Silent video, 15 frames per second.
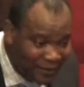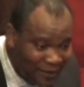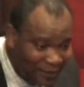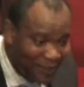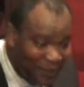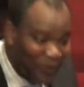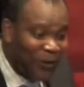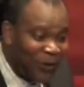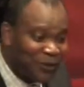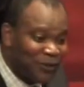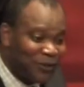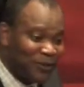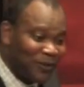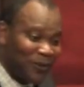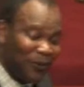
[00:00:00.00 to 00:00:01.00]
Because
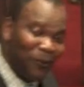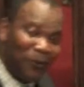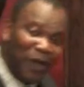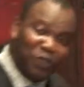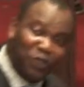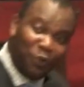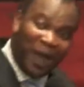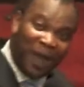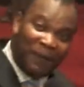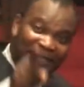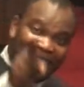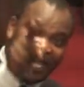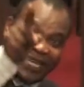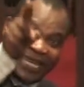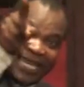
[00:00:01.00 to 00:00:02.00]
what you might be
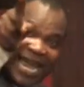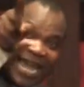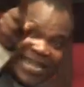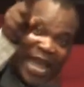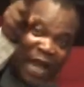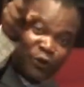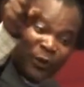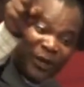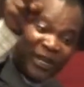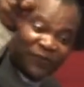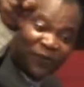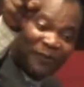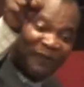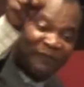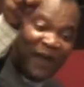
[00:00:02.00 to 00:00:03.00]
thinking that they are doing it
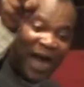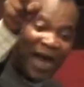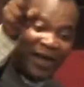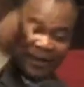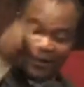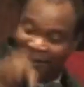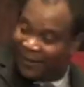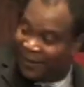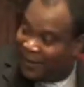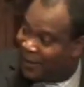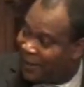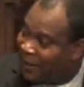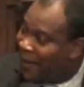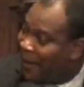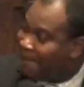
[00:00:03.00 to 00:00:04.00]
from afar
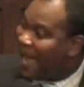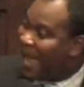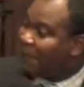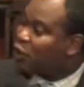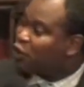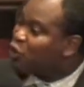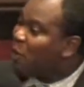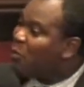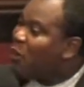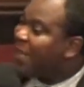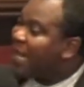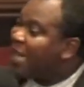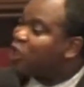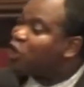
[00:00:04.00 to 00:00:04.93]
might be someone that is